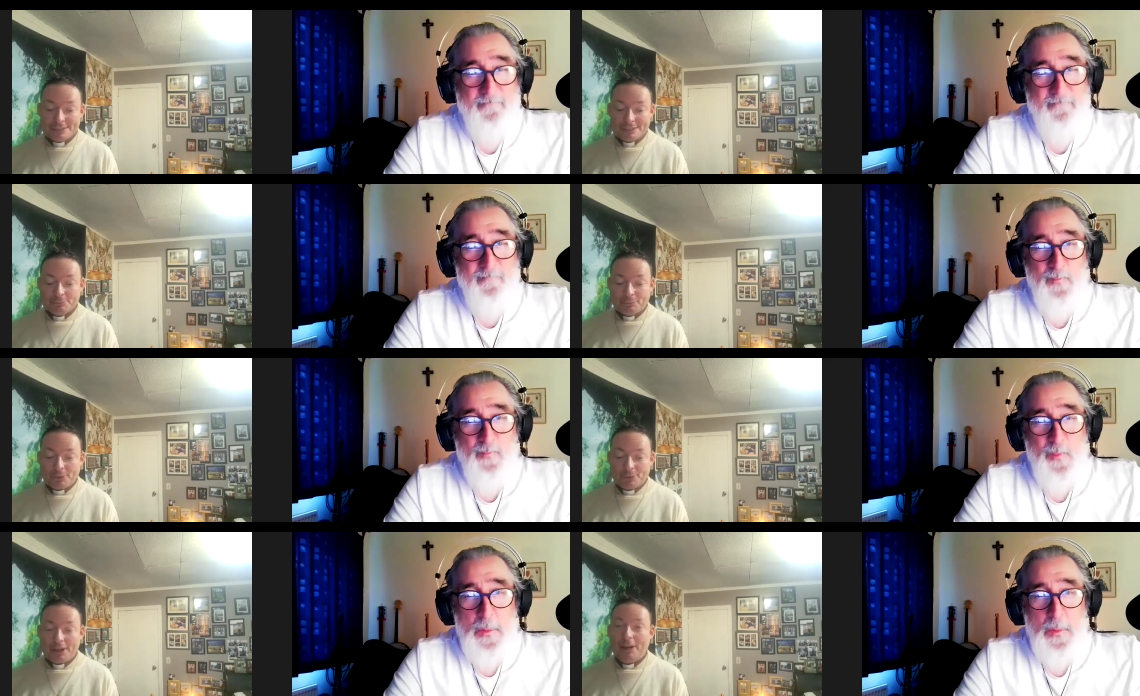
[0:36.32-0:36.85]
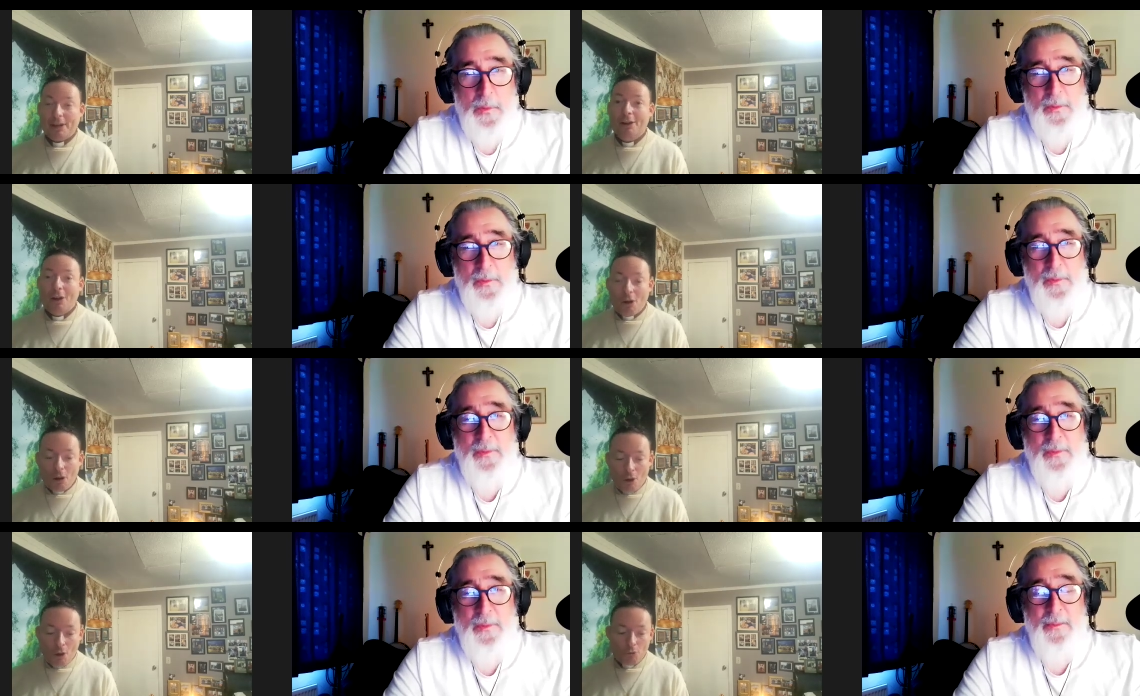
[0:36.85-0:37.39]
Speaker 1: this prayer
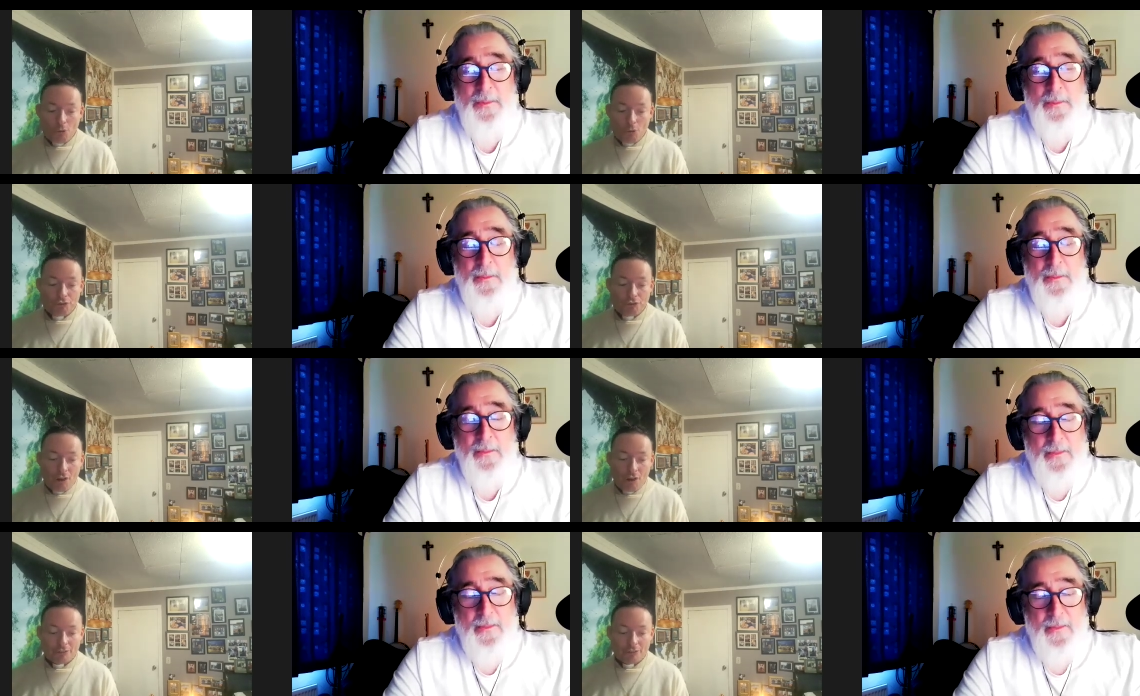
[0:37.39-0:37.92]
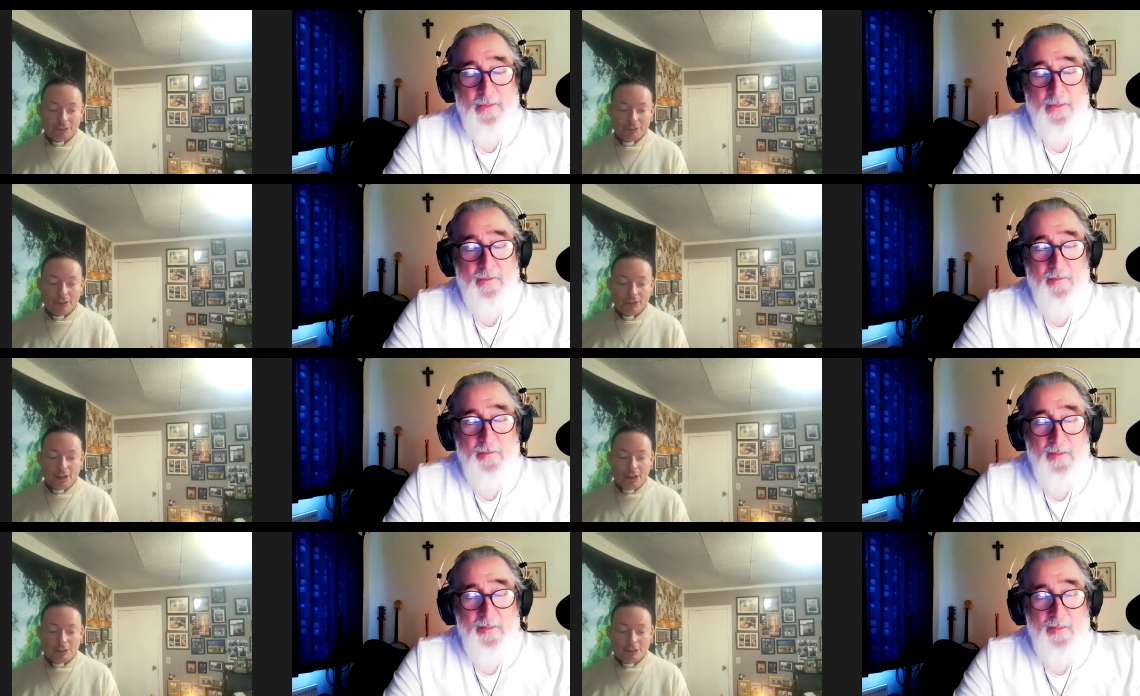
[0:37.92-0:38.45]
O Father,
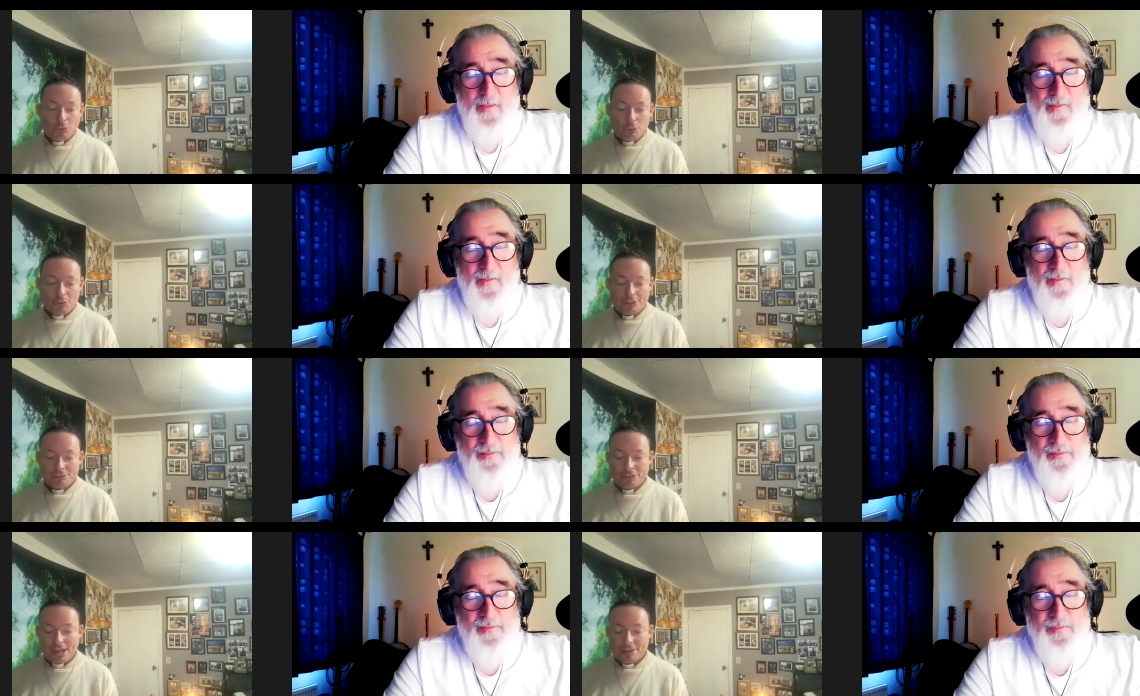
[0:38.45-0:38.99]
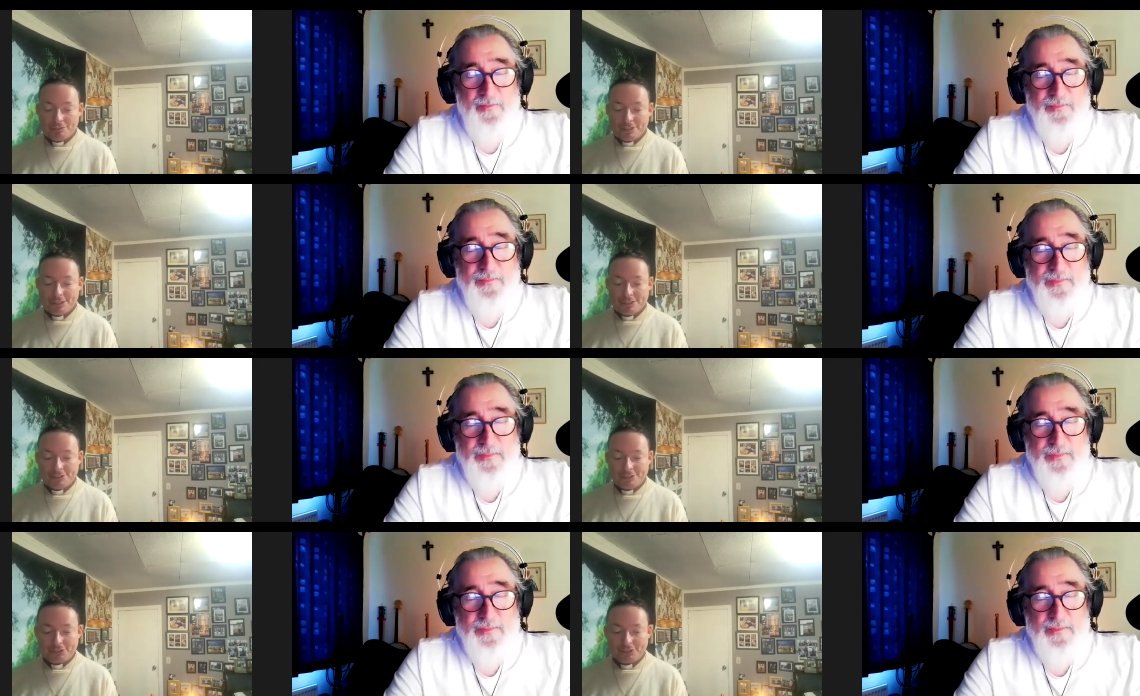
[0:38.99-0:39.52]
Lord of heaven
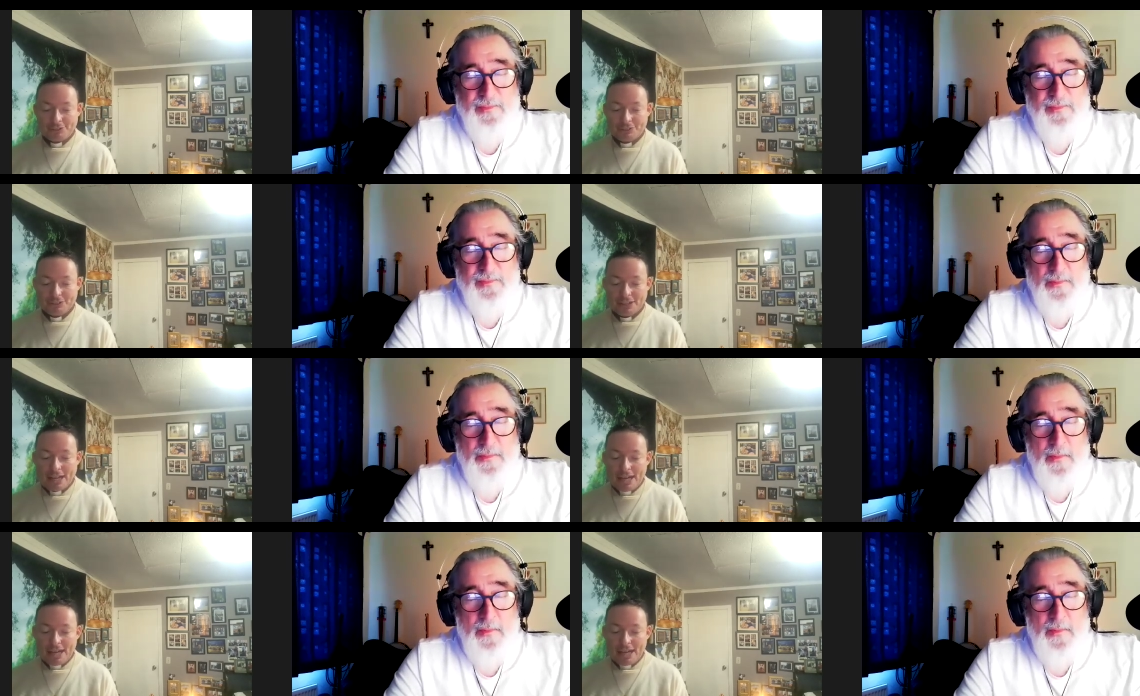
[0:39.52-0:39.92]
and earth,